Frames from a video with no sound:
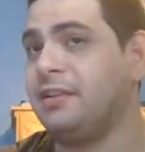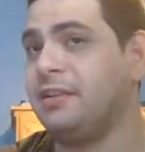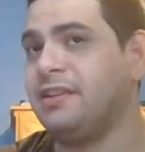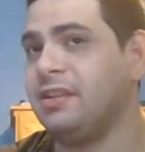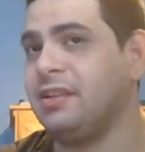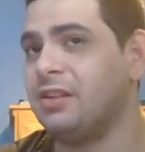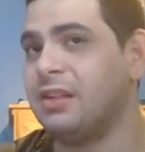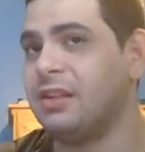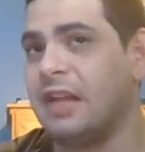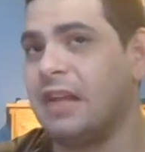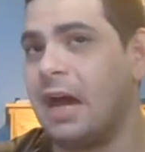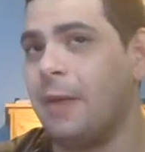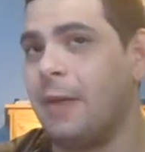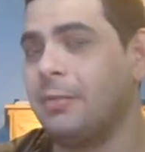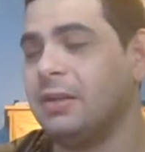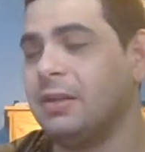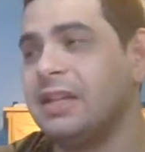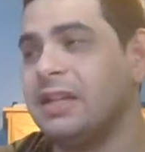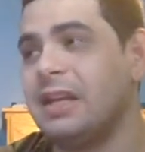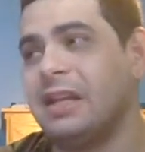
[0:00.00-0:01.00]
is still an
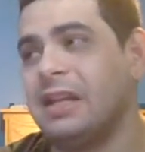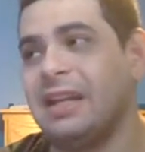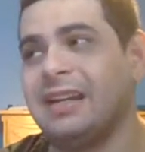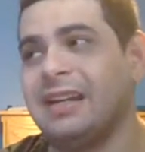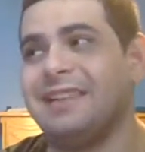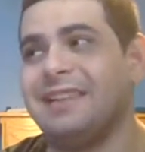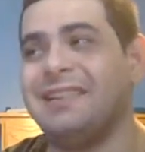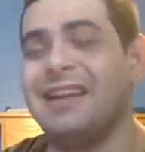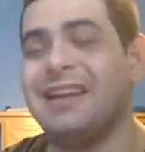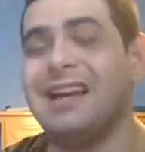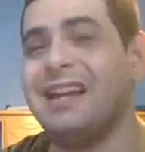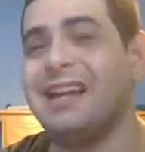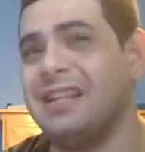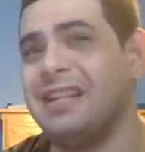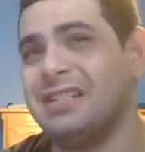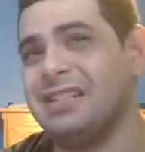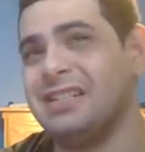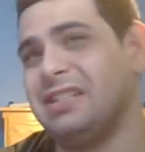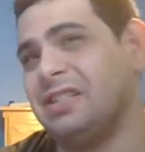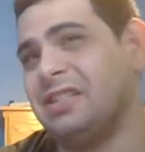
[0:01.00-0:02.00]
anomaly. Like I
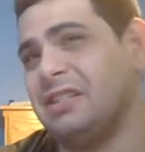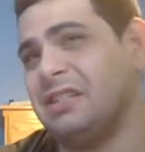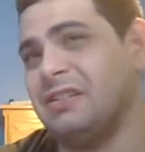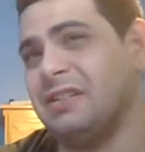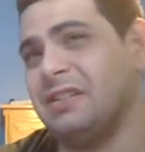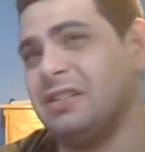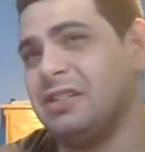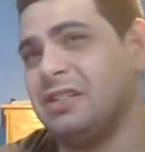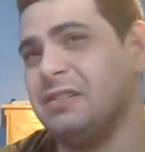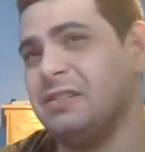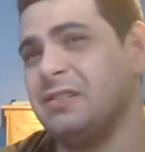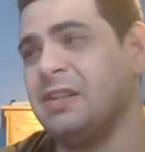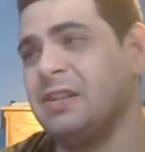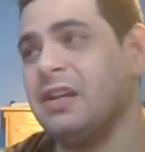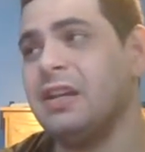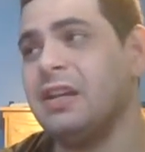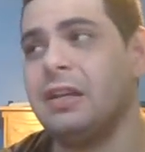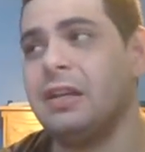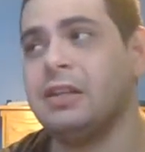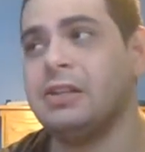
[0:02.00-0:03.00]
said, she
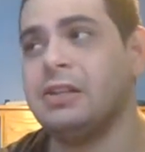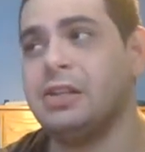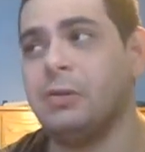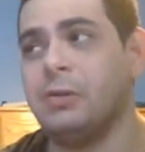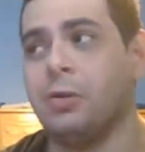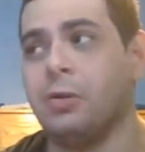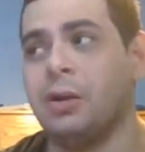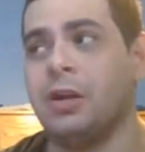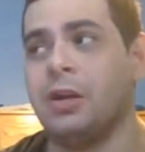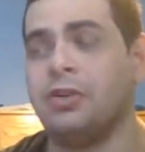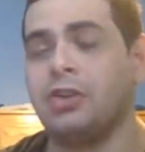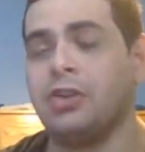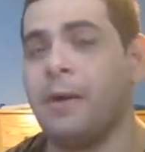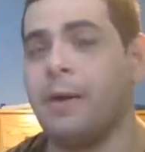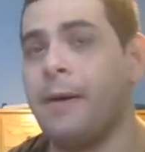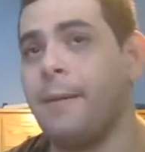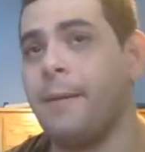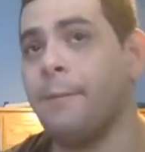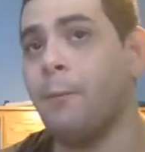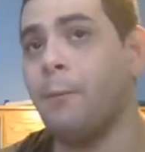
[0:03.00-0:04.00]
she we're going to talk
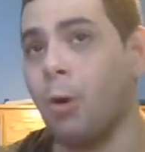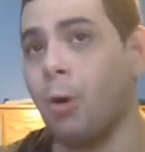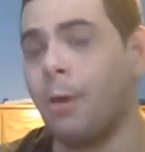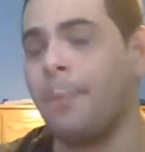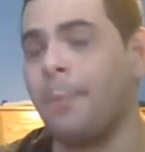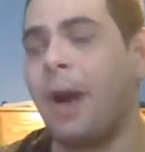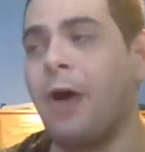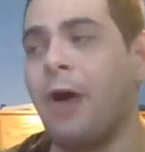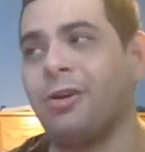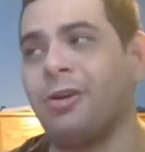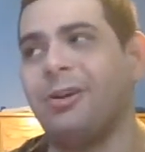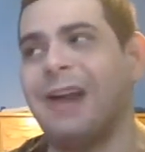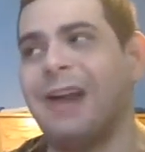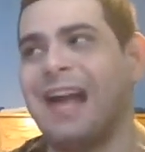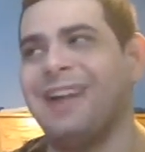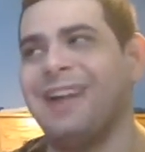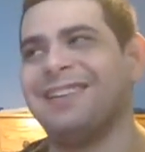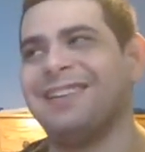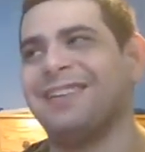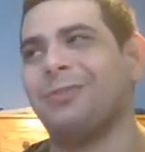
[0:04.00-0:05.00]
about more about her
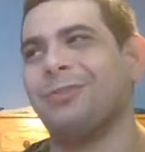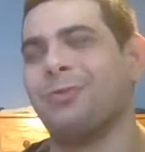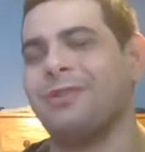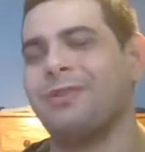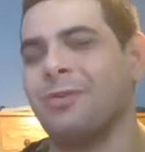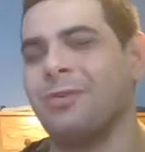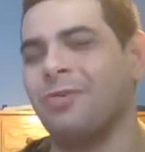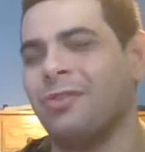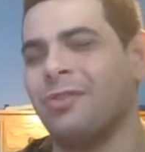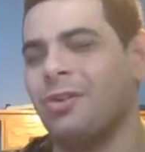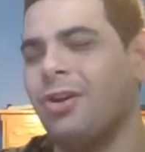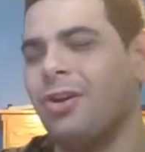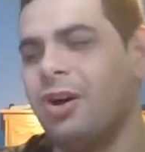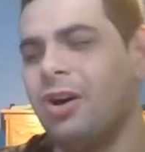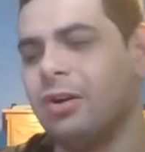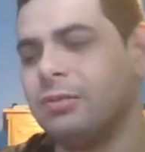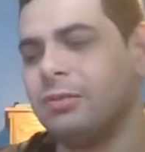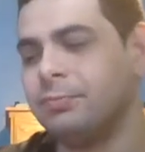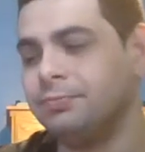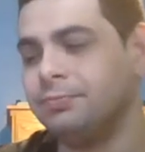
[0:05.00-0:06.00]
as the story goes
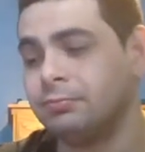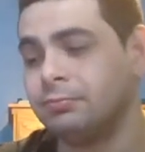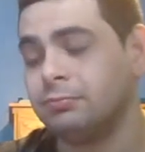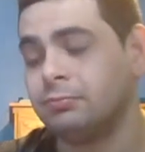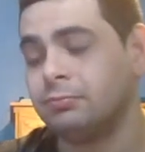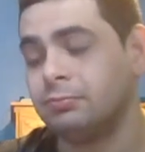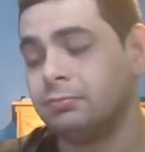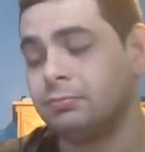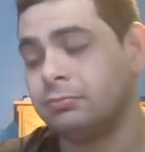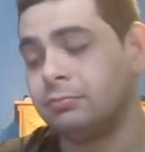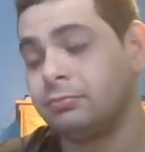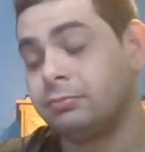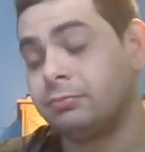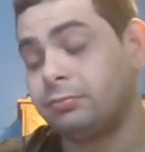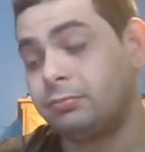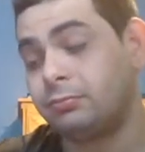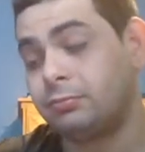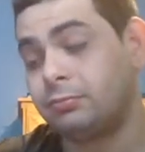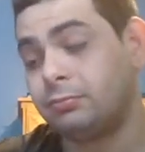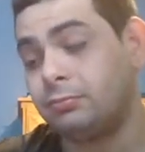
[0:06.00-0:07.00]
along.
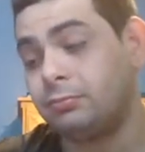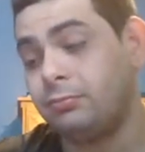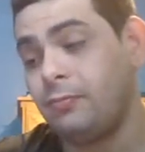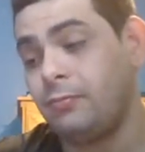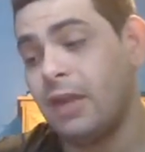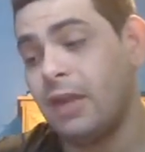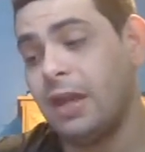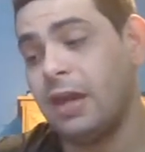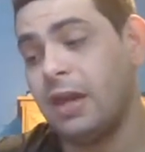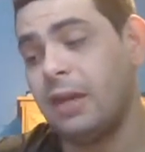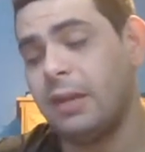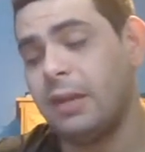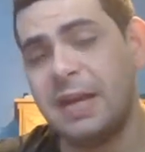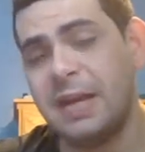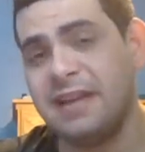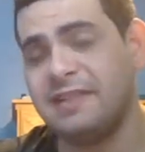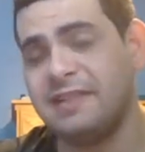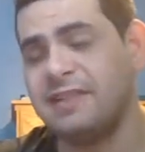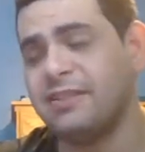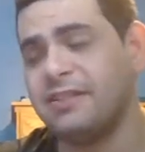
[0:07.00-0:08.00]
Uh, the
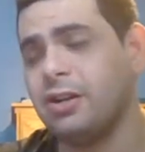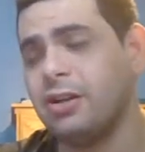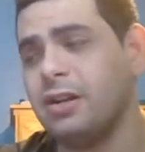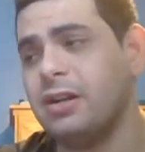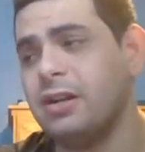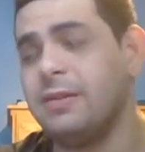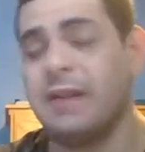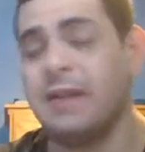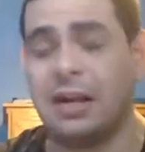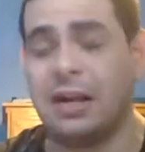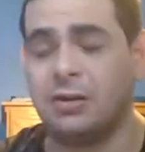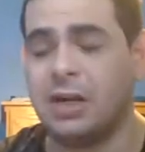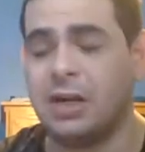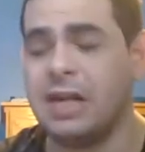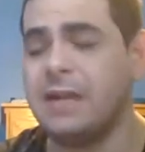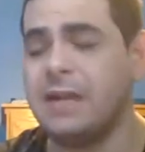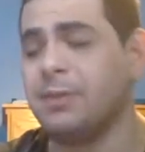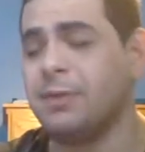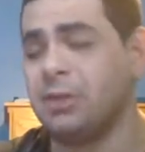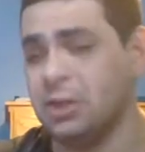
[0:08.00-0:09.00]
pace is good, not
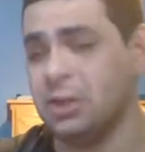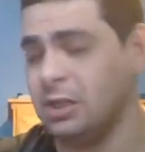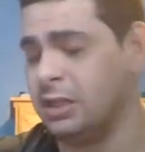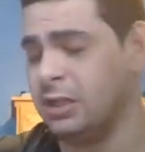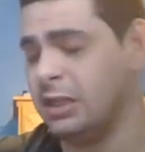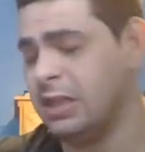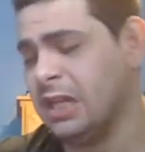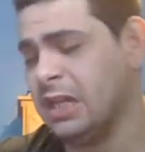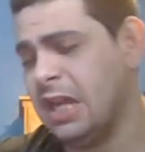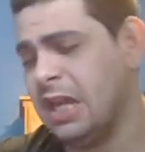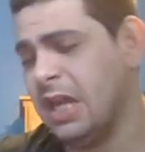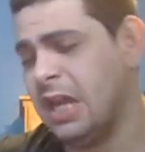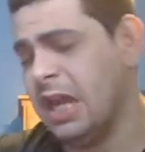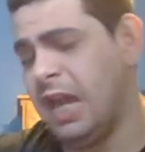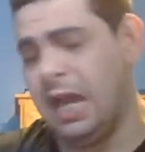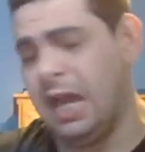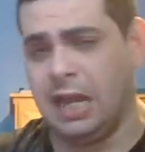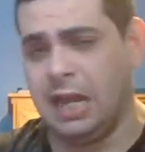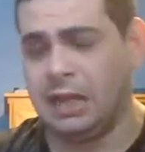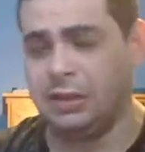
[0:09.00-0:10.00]
great, but good.
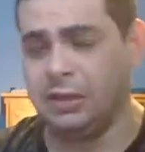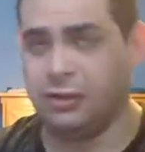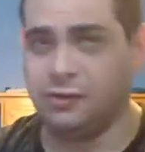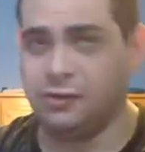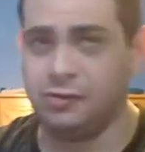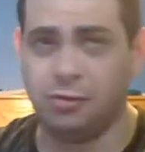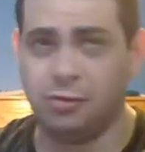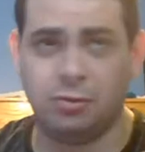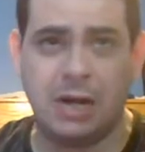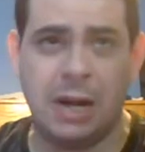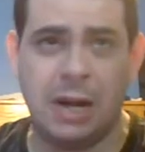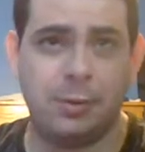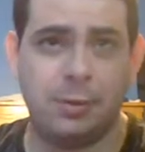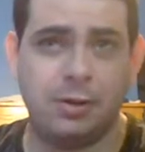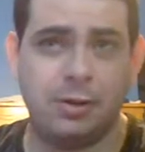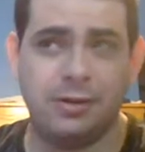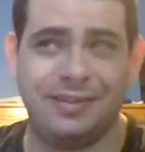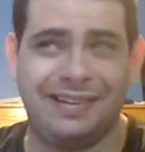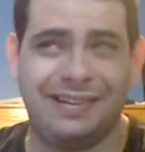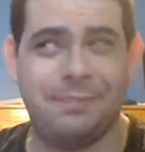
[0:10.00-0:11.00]
And there's no
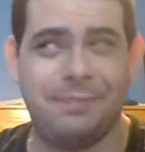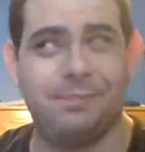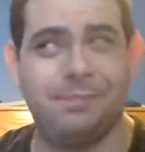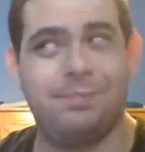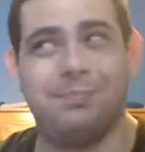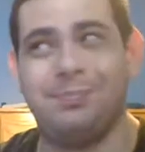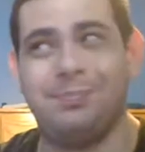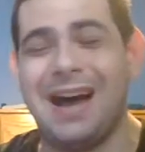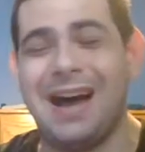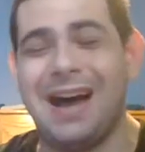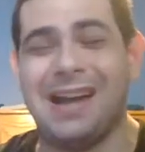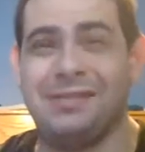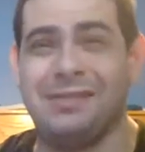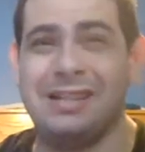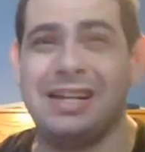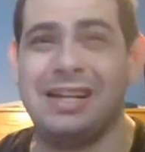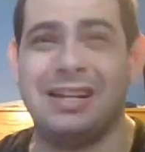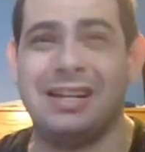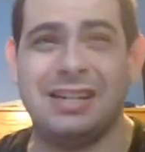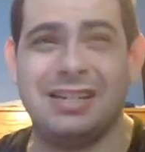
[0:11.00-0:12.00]
grammar except
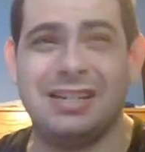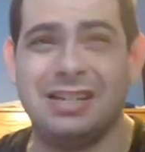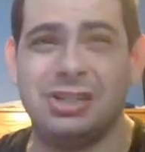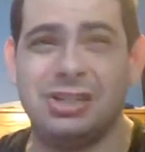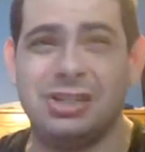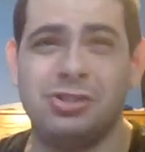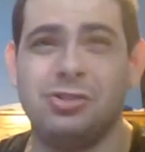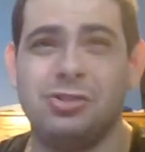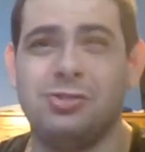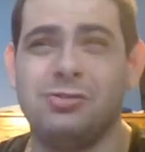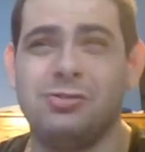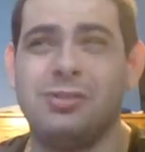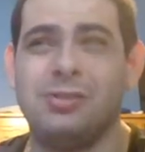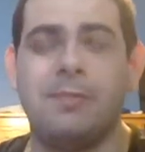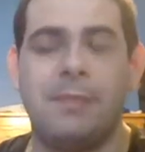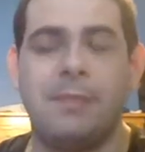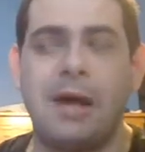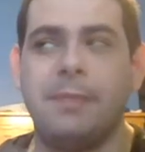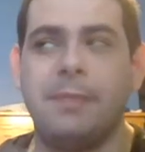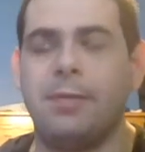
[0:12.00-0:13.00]
possibly unintentional
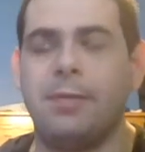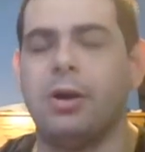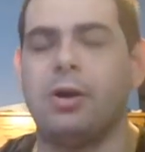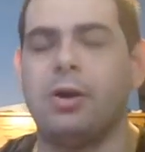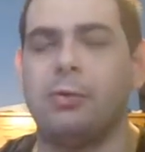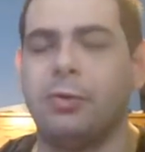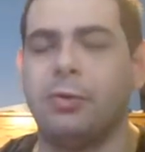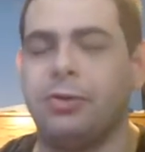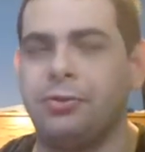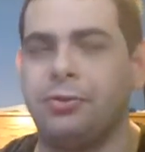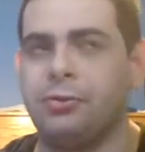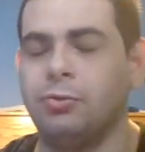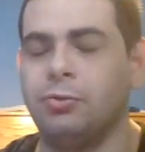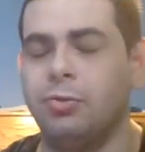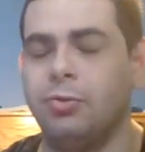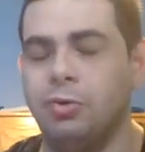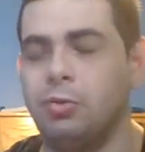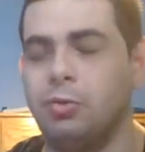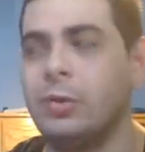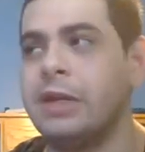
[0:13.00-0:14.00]
on my part with
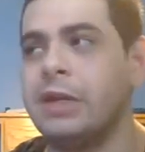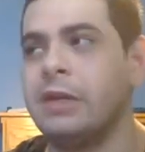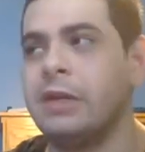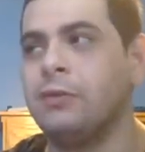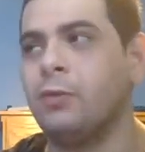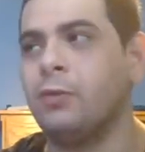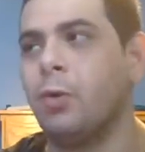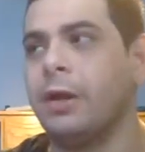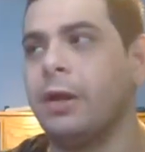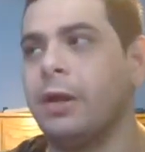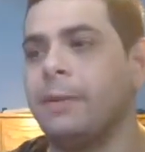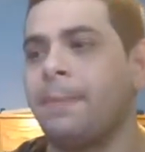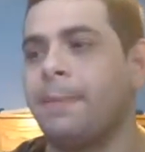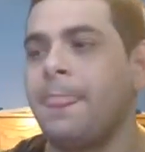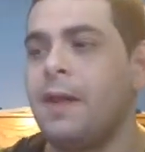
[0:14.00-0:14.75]
Ludwig and Roy.